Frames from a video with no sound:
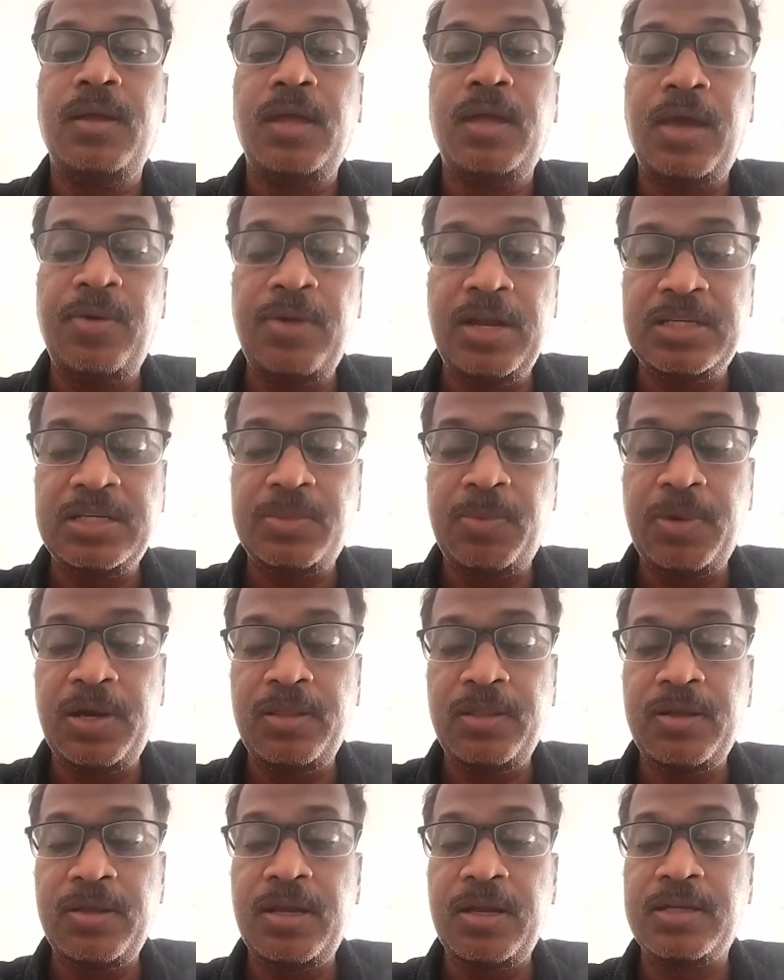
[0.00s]
I will explain in
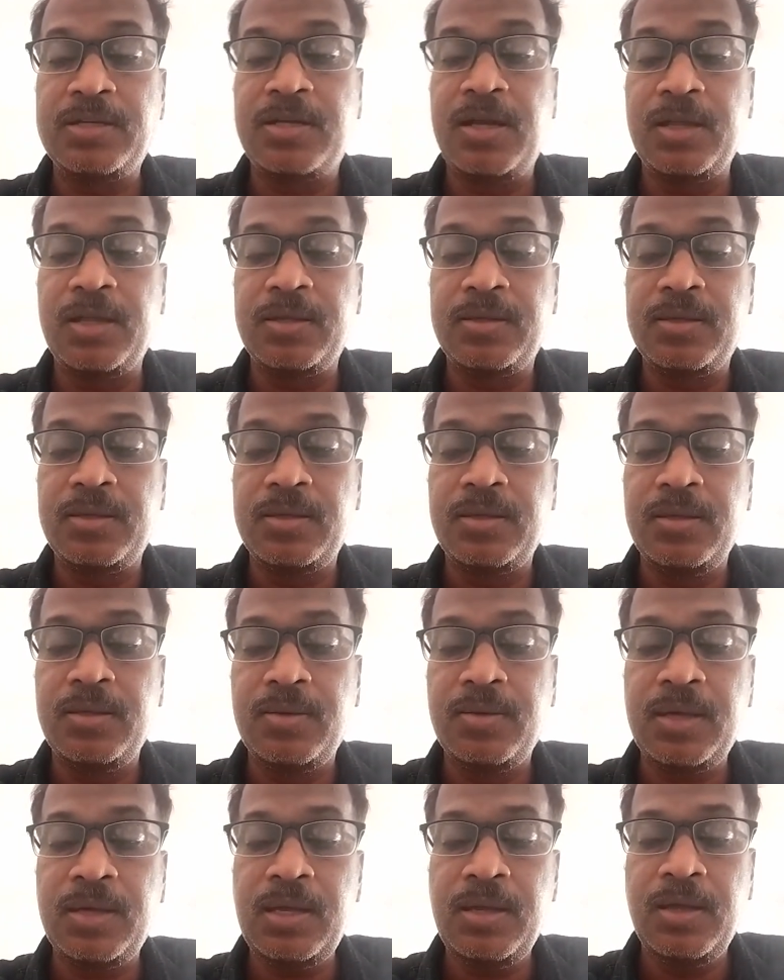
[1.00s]
the next class.
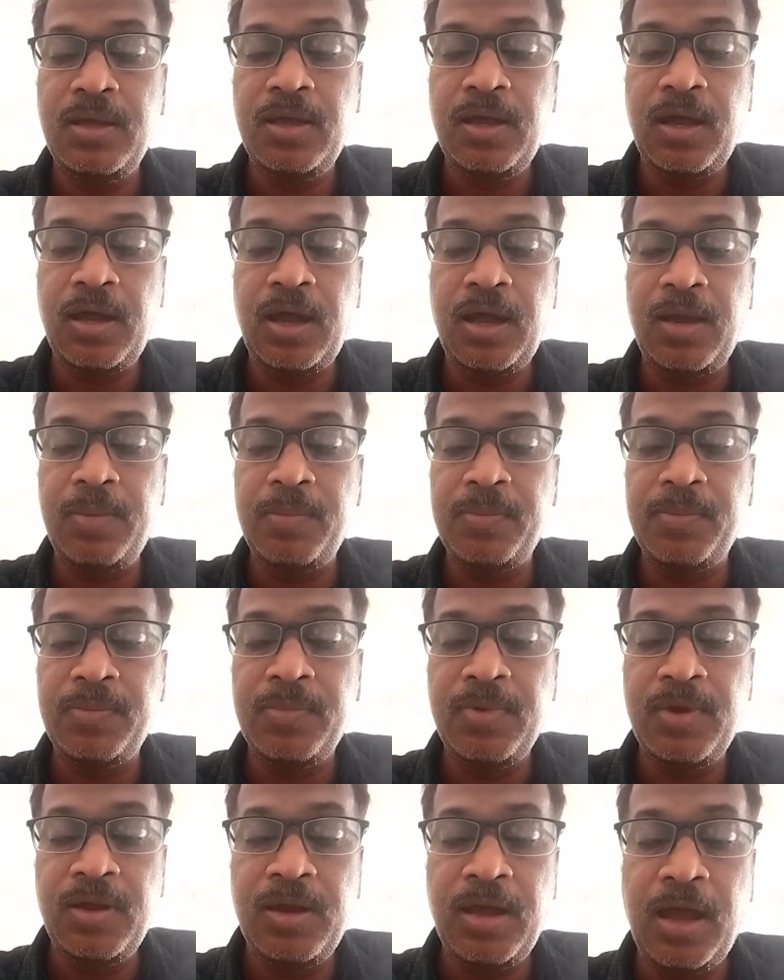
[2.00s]
Okay,
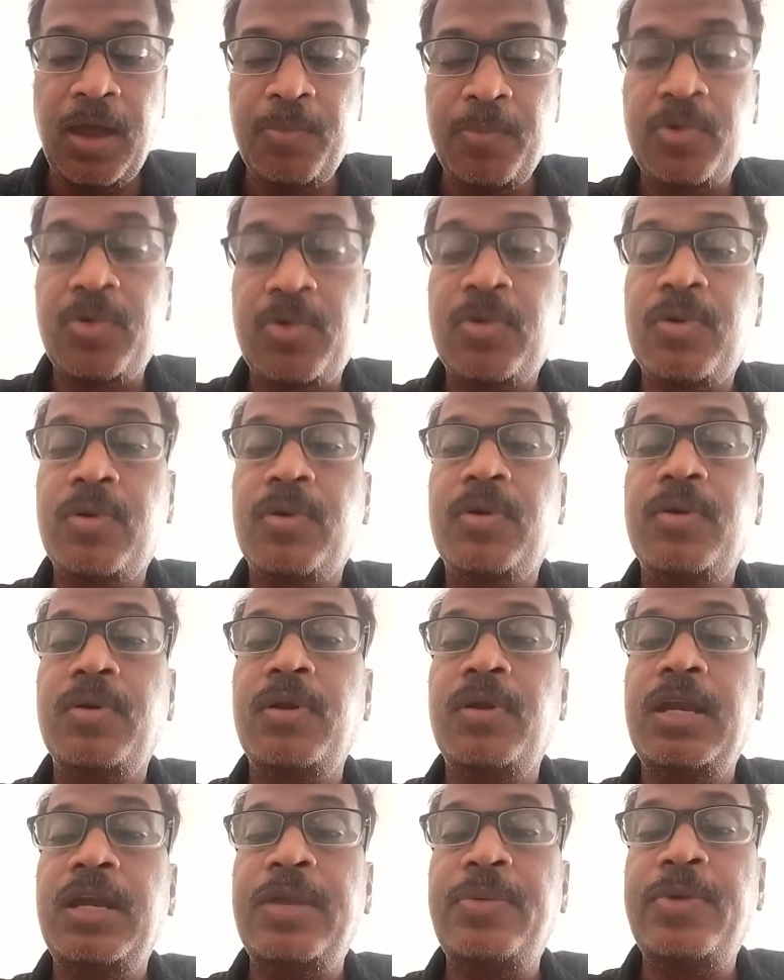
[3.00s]
I'm
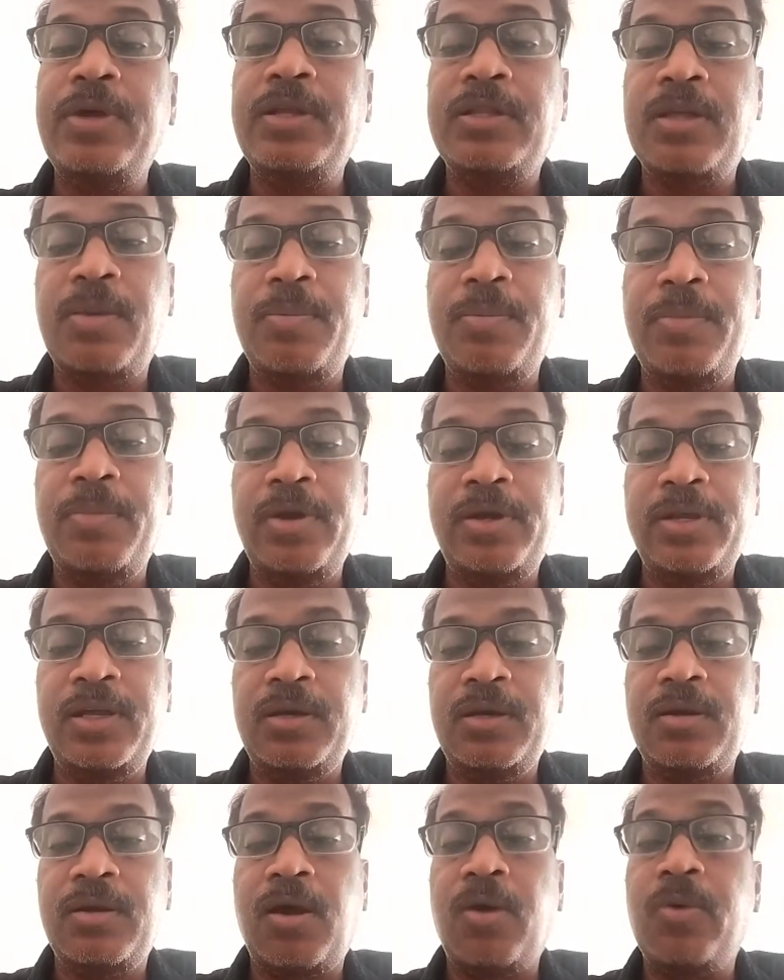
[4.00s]
leaving the
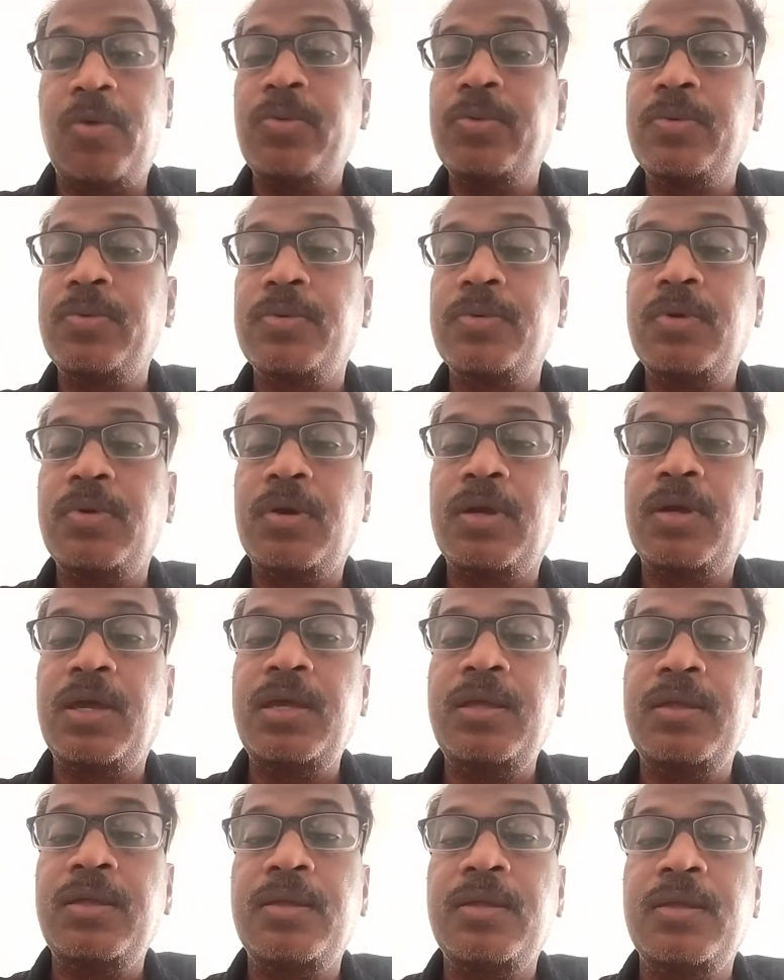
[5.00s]
meeting now.
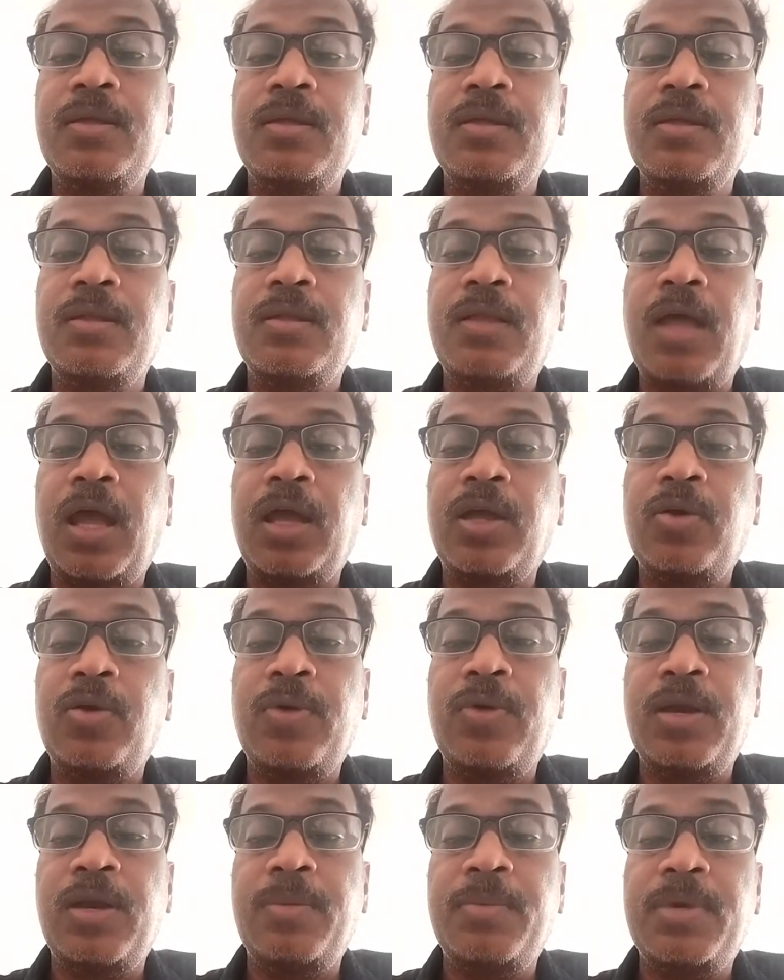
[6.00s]
Okay, thank you
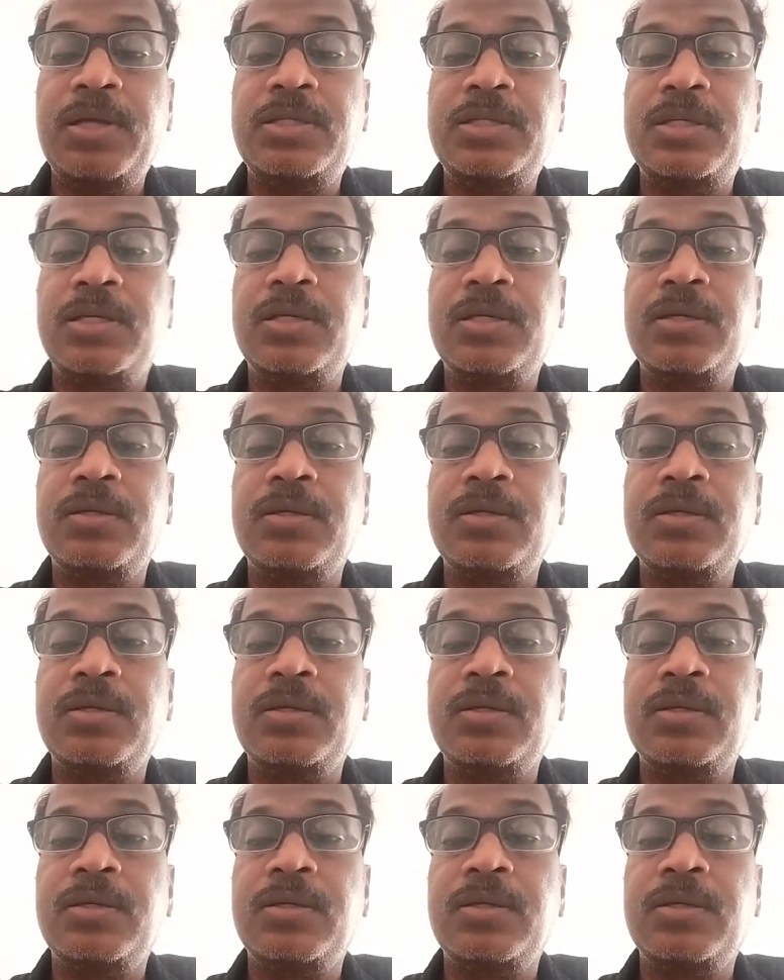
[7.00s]
very much.